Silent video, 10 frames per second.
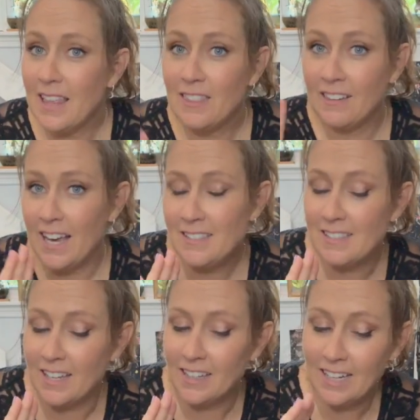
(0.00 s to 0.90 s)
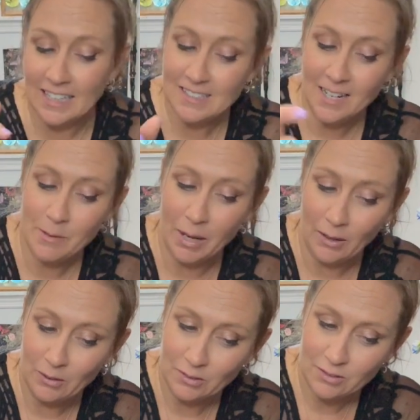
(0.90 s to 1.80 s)
the last thing, it's not
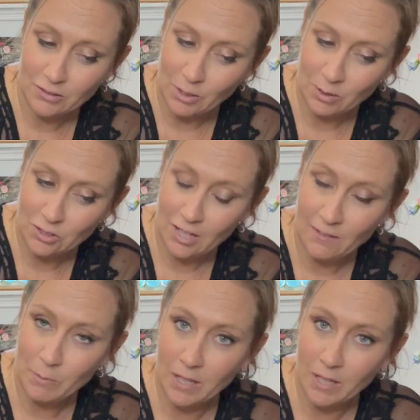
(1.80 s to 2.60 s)
about green witchcraft,